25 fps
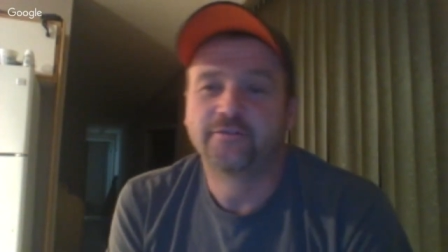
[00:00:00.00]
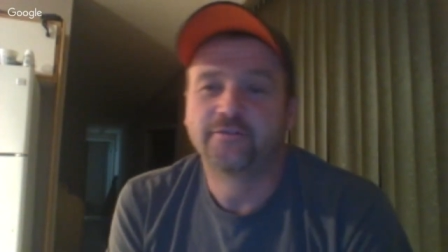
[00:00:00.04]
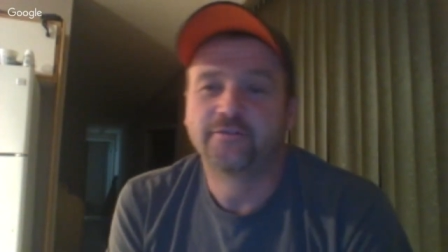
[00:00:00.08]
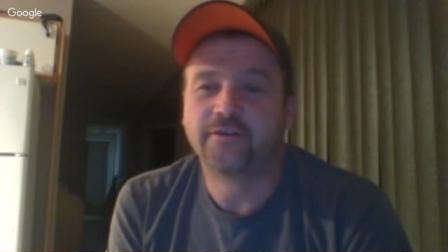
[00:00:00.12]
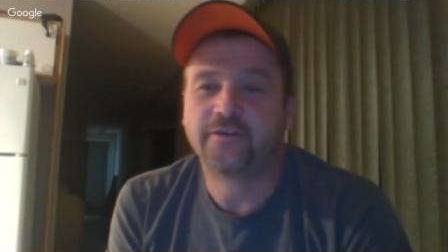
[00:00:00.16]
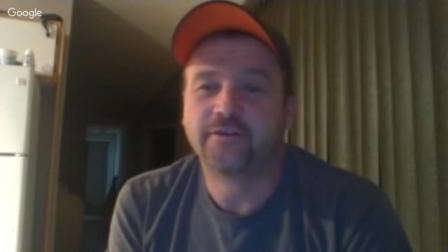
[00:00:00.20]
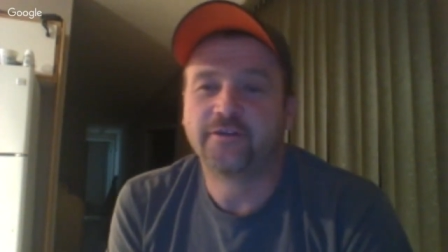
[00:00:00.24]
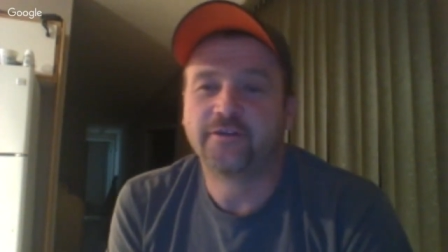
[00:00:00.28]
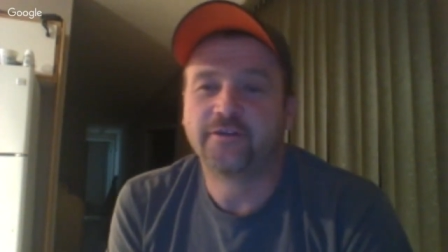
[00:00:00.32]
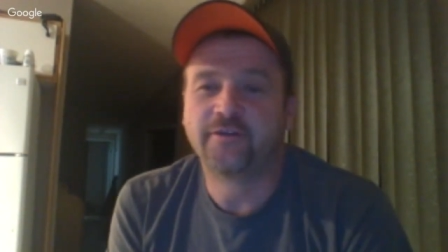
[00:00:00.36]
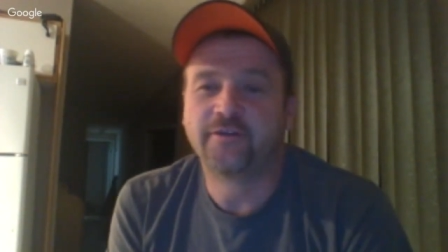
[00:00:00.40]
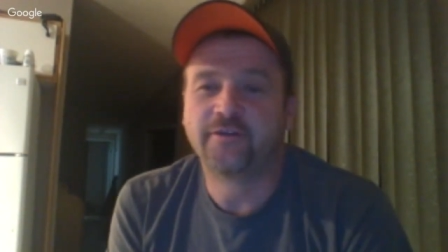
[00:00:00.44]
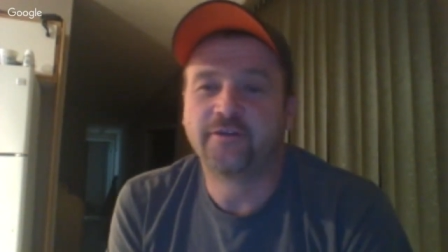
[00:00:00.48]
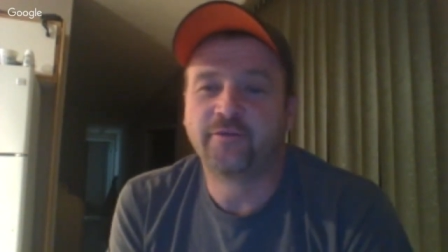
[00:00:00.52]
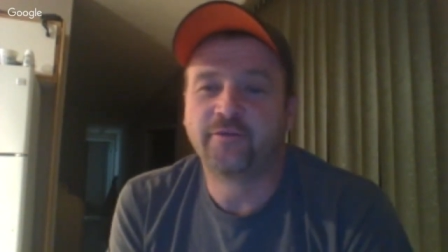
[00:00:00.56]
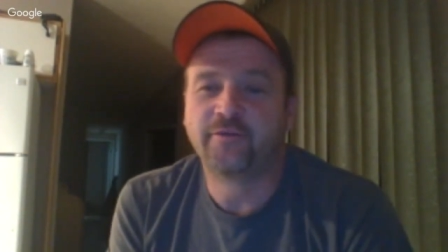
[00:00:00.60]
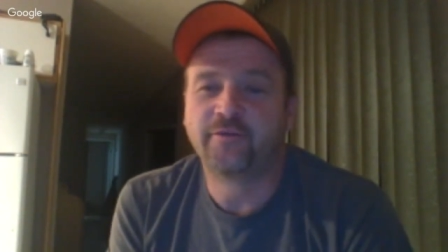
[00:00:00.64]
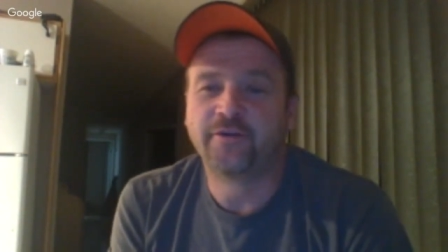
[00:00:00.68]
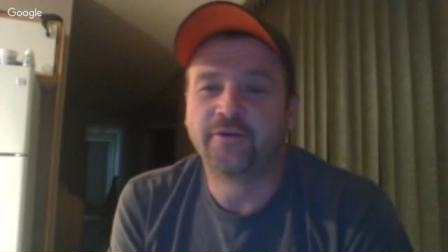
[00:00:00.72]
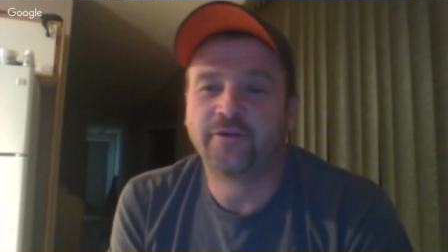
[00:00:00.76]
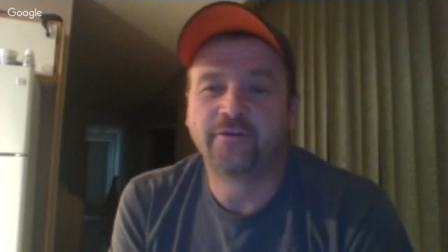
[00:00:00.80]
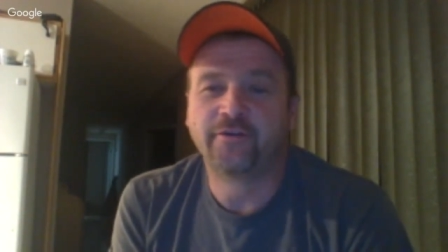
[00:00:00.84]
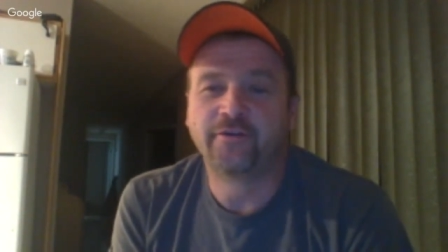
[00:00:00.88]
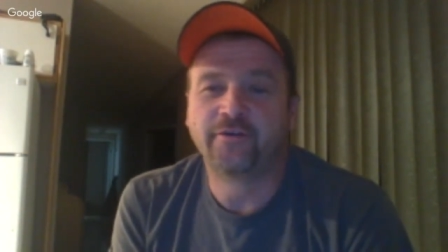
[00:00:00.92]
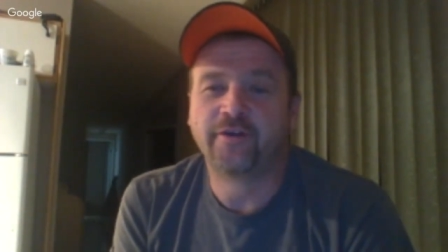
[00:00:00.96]
Southern
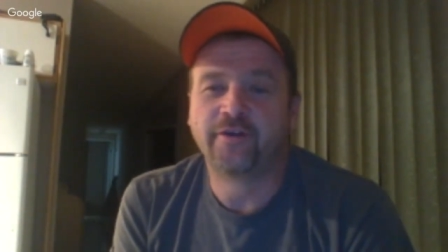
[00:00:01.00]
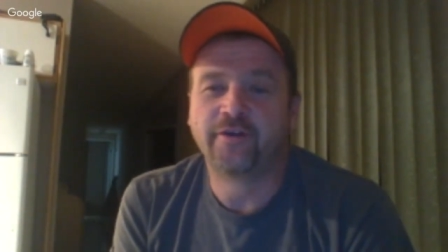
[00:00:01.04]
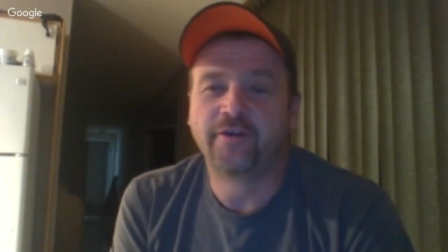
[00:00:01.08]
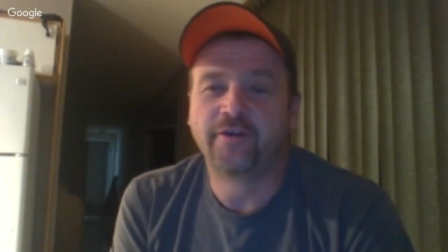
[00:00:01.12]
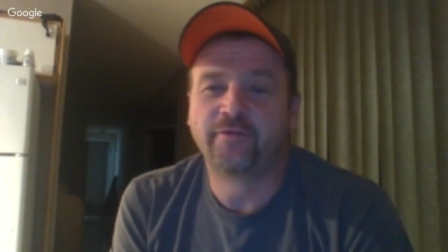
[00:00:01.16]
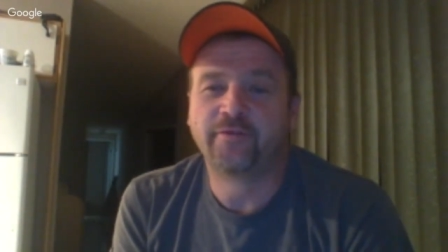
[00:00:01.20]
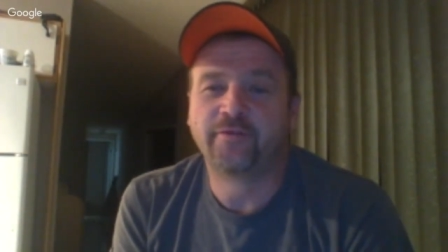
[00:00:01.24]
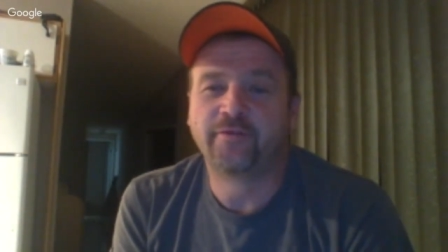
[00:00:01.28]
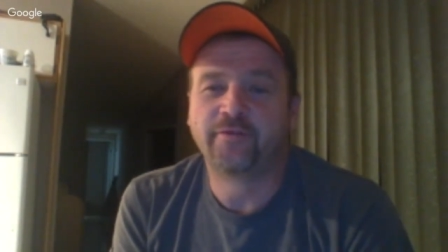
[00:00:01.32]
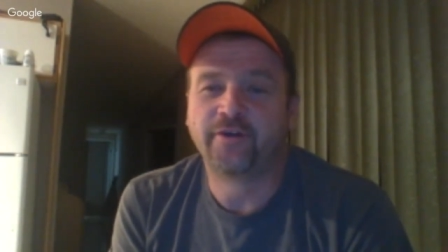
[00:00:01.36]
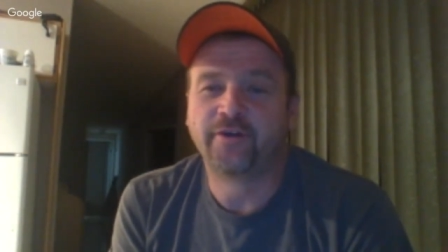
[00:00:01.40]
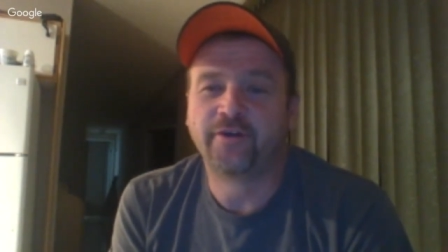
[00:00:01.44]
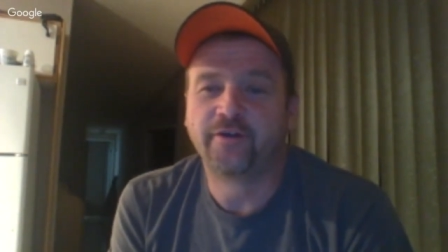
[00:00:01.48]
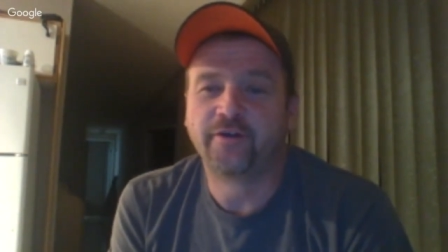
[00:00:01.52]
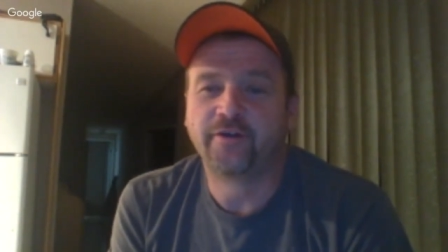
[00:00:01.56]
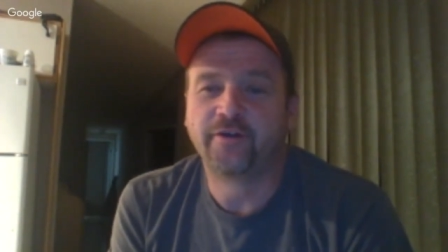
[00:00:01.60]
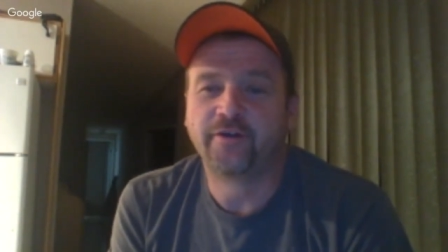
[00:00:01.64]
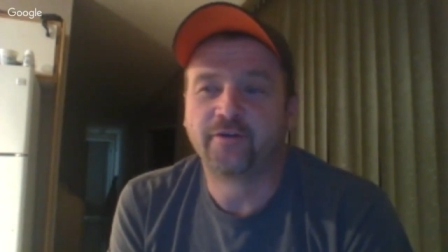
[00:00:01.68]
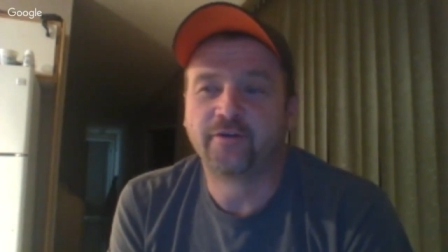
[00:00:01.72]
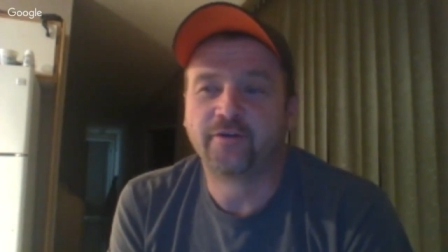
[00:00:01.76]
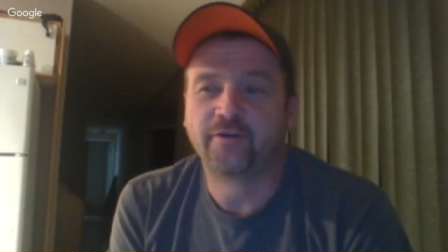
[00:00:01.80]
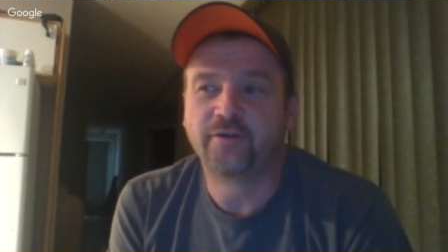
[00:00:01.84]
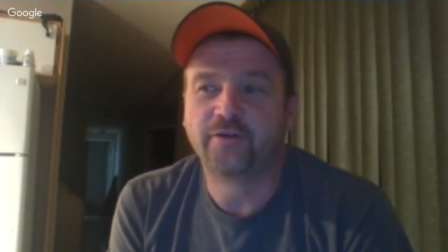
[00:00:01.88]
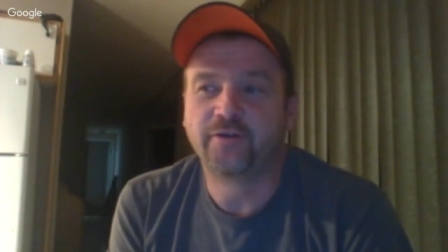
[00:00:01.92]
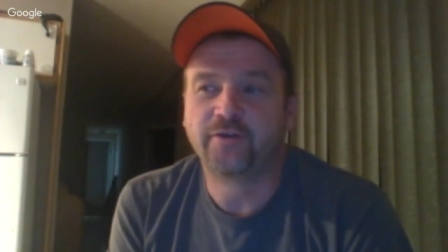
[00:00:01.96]
Alberta, northern
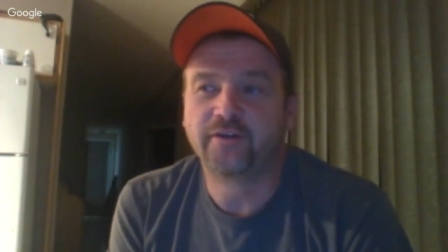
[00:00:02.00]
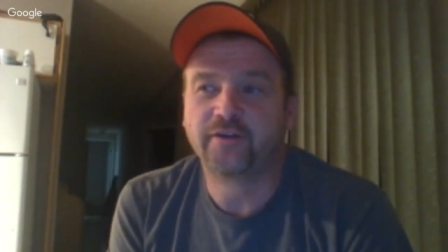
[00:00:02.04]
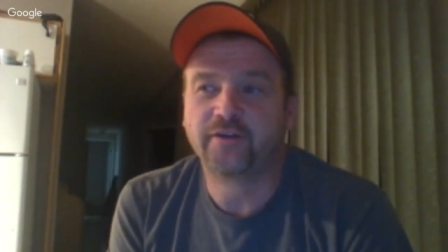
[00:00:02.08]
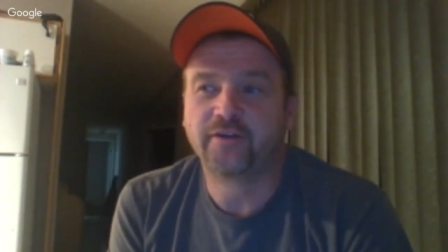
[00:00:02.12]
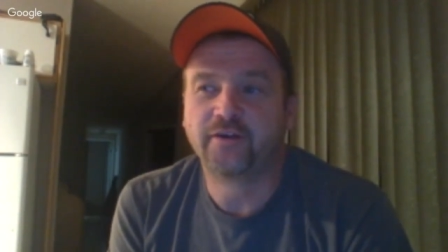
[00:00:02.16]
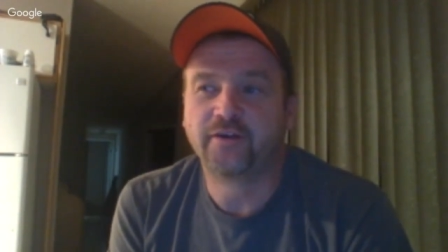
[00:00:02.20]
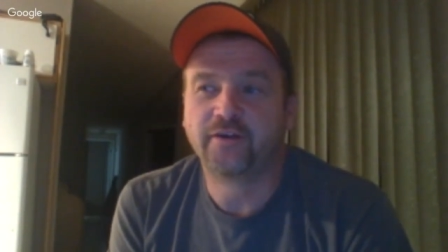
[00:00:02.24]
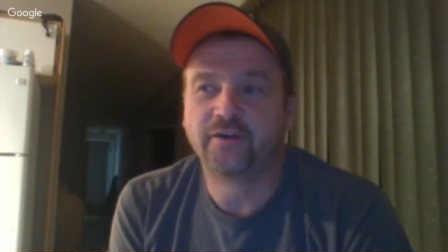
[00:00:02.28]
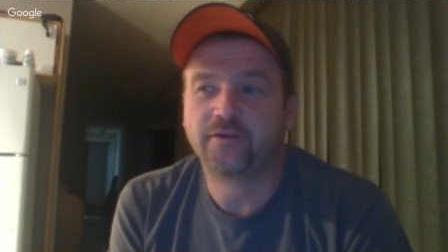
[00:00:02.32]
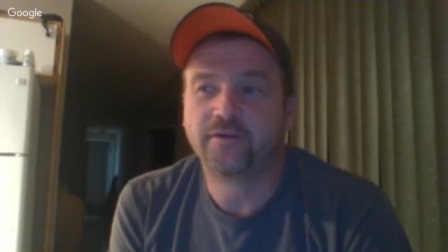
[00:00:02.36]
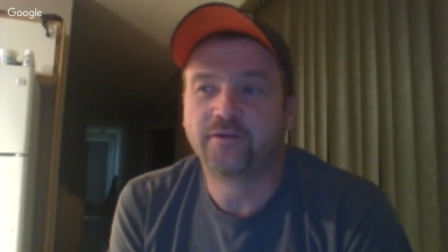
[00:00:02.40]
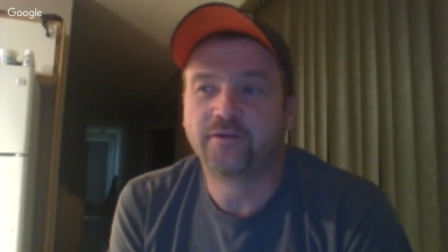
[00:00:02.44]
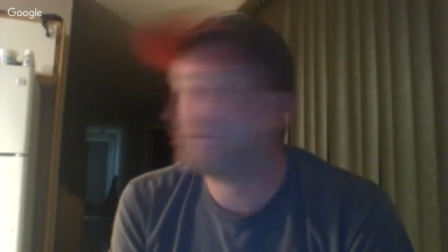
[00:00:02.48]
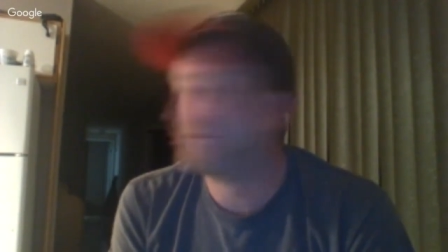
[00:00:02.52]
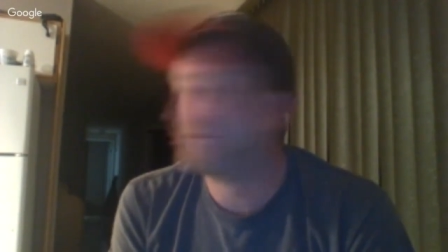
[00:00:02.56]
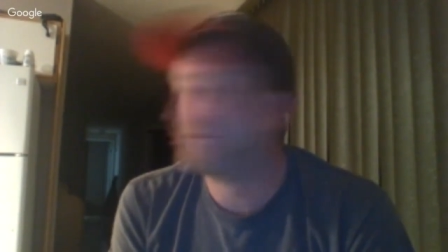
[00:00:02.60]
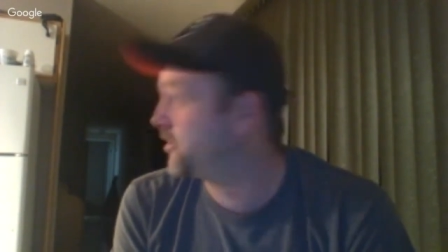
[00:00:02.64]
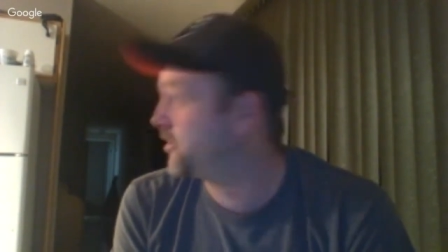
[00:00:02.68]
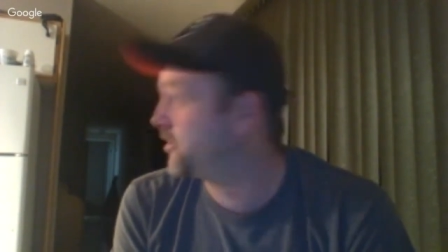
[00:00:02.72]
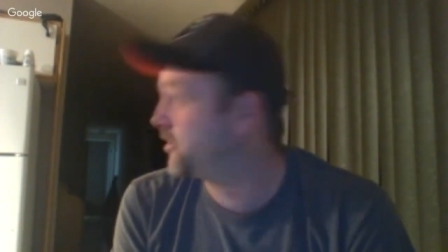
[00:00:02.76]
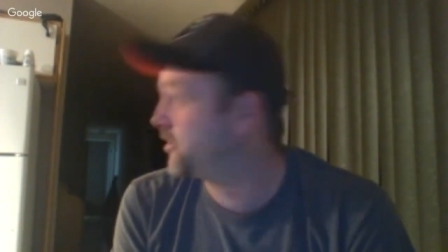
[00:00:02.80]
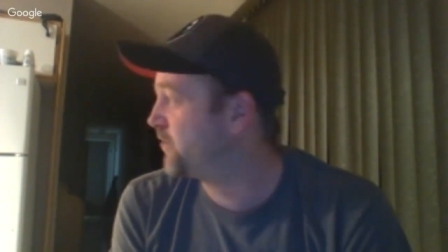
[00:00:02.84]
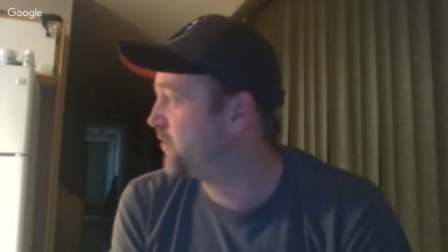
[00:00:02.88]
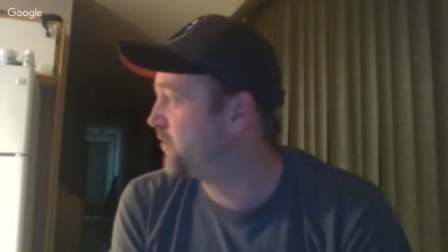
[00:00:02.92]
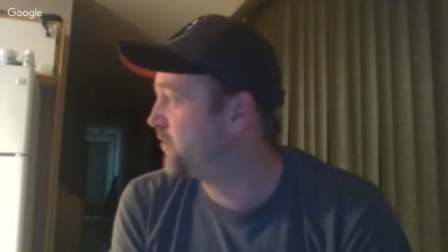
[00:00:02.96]
Alberta, quite a
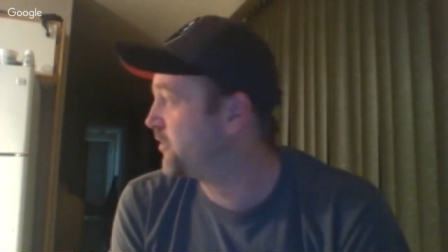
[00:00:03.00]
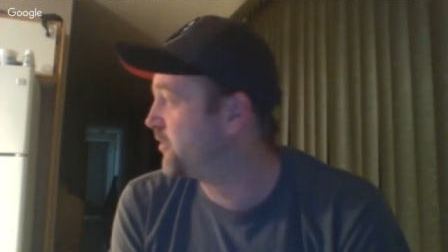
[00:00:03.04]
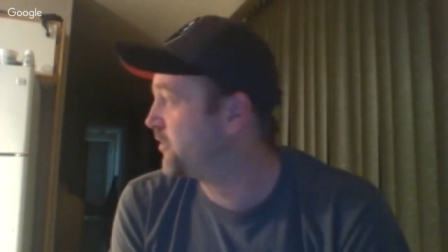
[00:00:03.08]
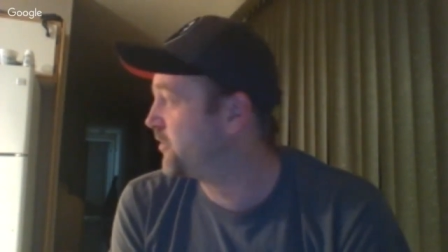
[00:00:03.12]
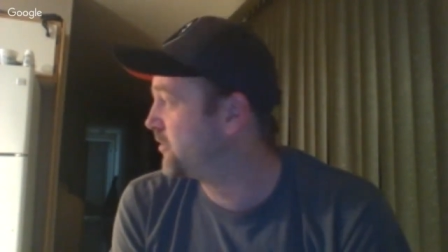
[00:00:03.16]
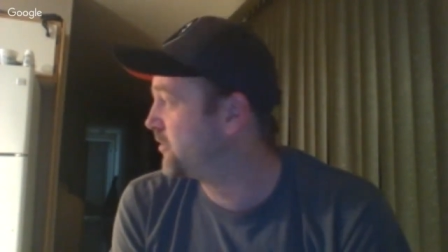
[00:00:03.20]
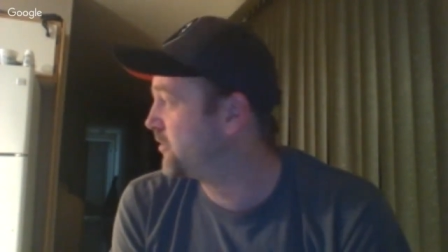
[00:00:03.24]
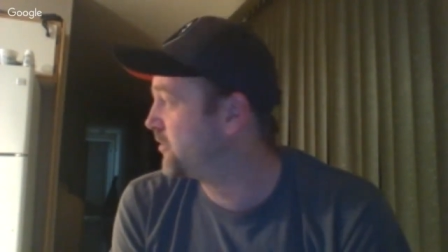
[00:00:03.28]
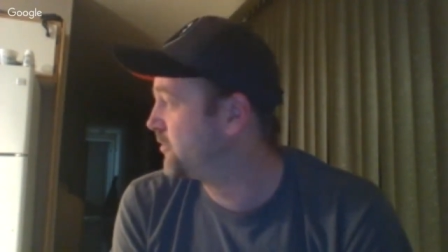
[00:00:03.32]
big difference.